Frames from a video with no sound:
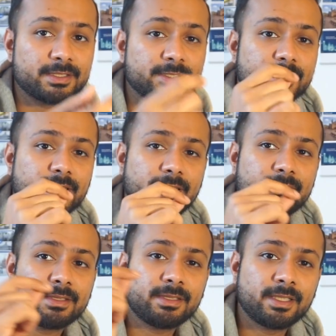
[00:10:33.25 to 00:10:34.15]
So they
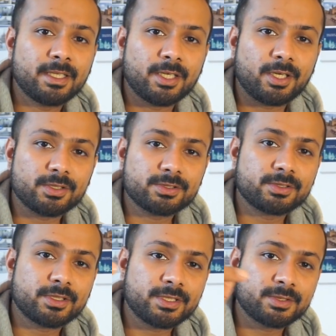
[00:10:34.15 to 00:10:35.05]
will also
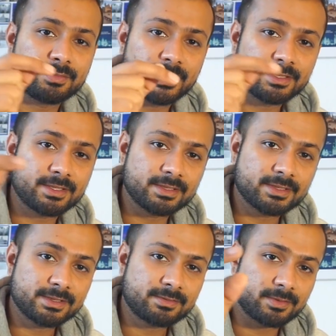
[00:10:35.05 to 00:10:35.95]
going to measure
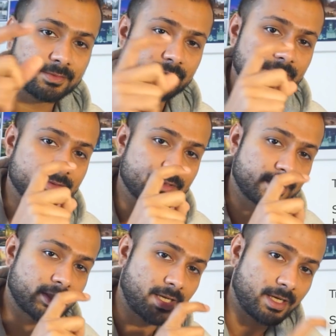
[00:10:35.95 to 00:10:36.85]
distance from your
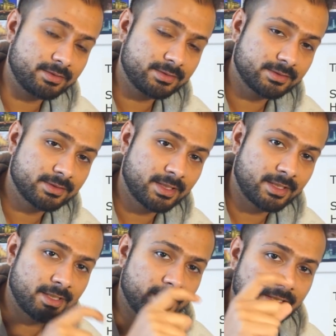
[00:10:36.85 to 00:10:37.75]
house
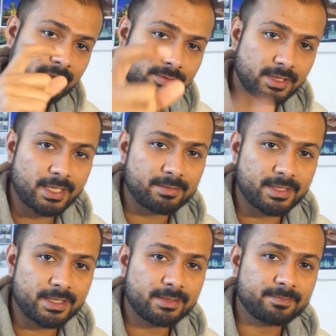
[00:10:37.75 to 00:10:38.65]
to the
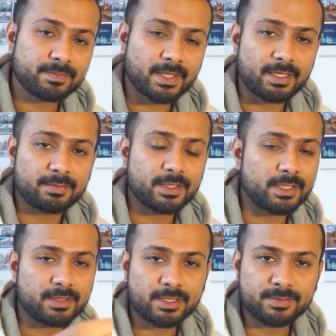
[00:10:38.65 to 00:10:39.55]
library, and
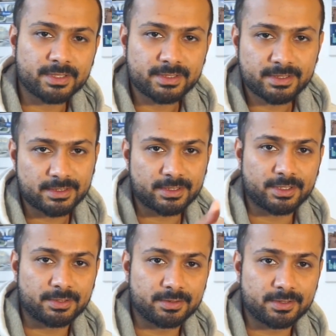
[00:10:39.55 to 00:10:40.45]
whatever kilometers
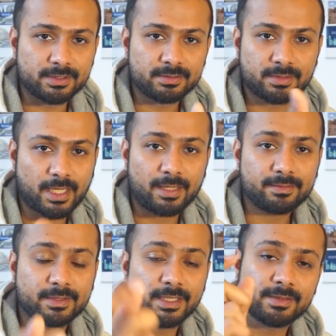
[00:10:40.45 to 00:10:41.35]
you have,
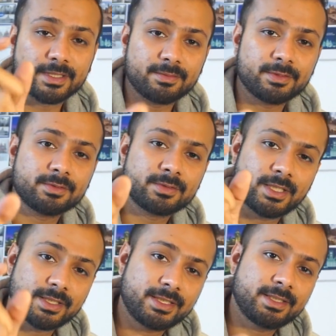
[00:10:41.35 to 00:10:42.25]
they will give you
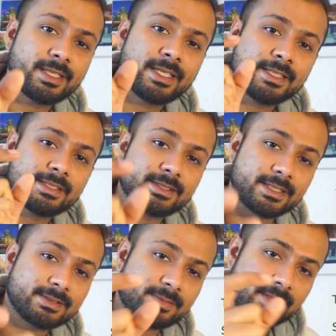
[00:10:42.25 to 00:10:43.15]
30
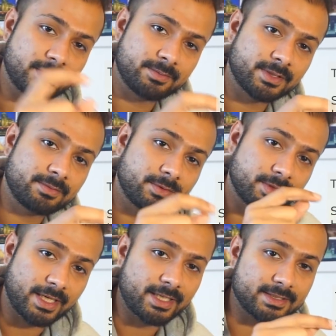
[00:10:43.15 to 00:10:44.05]
cents per kilometer for
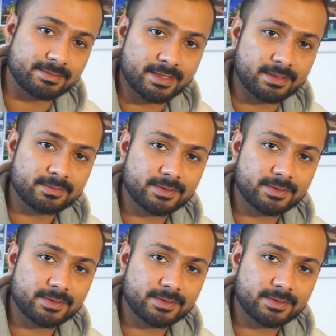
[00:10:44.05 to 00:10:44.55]
that as well.